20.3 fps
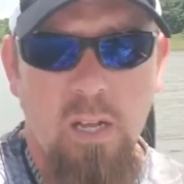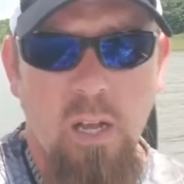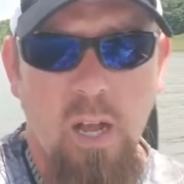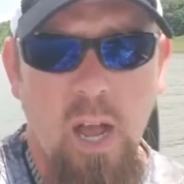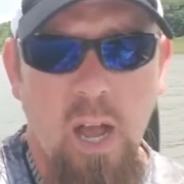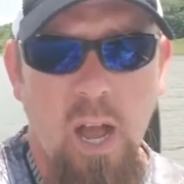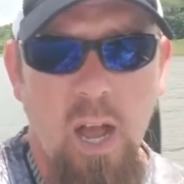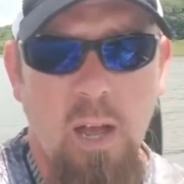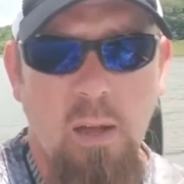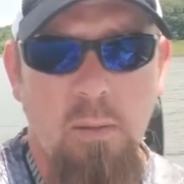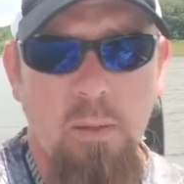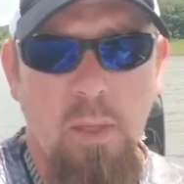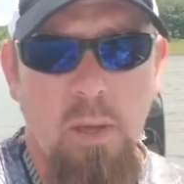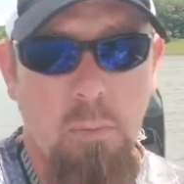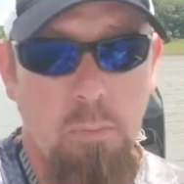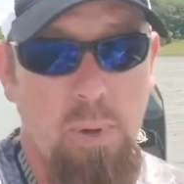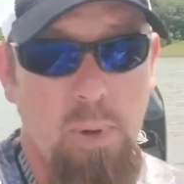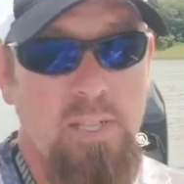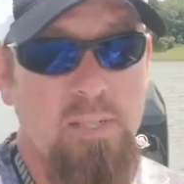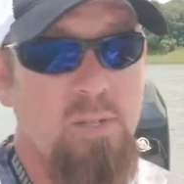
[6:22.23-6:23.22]

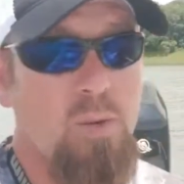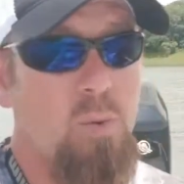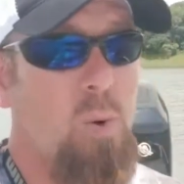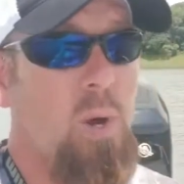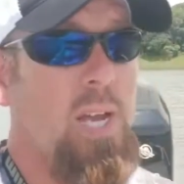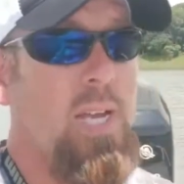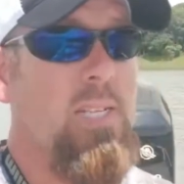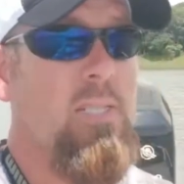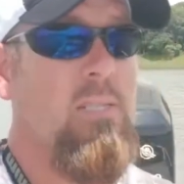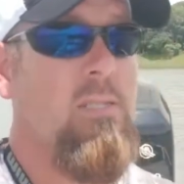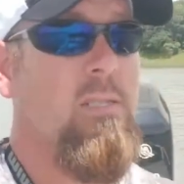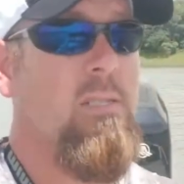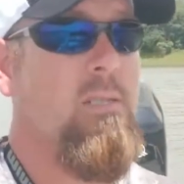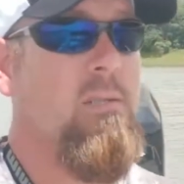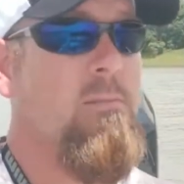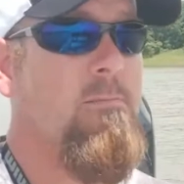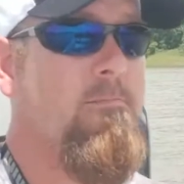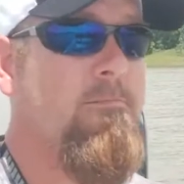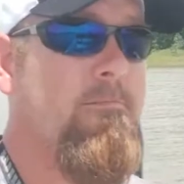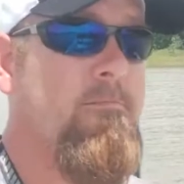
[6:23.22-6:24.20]
the pencil weights,
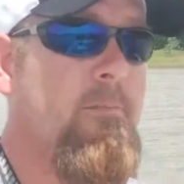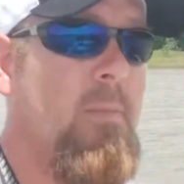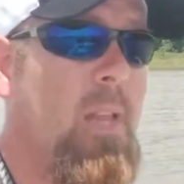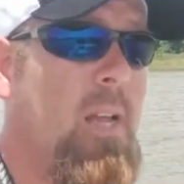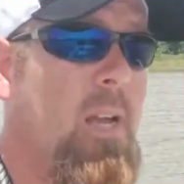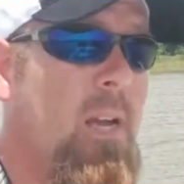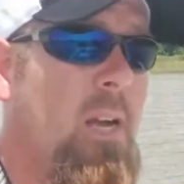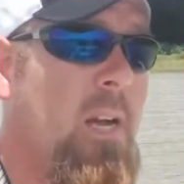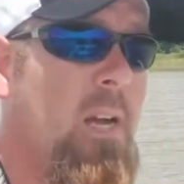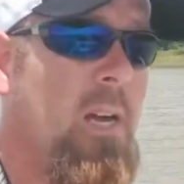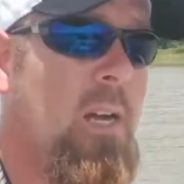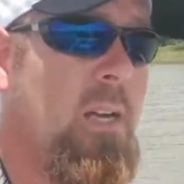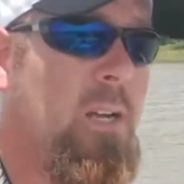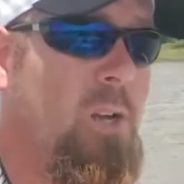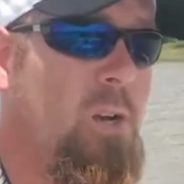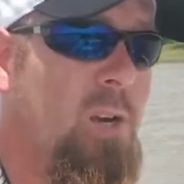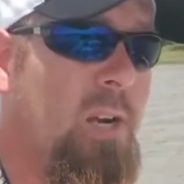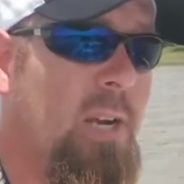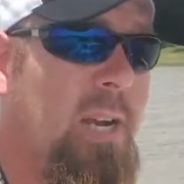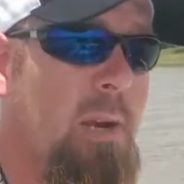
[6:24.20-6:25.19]

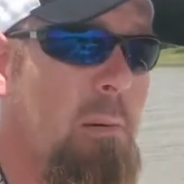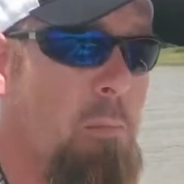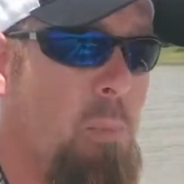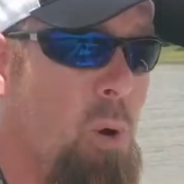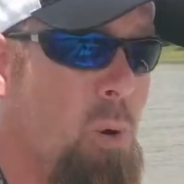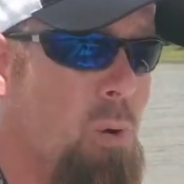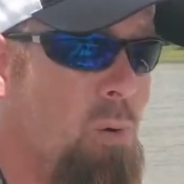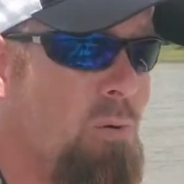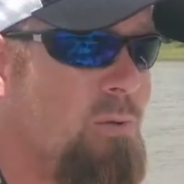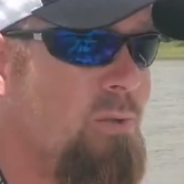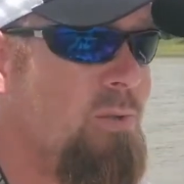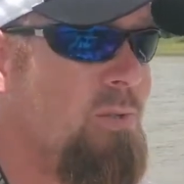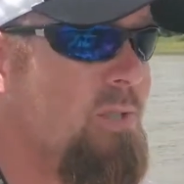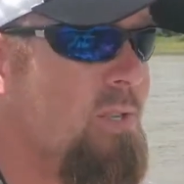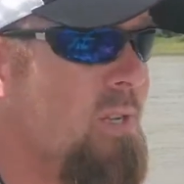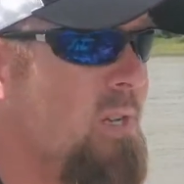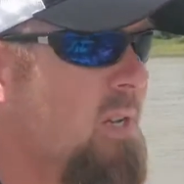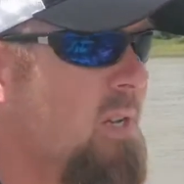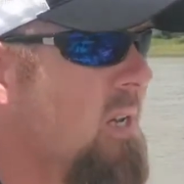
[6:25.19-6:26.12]
you can get molds.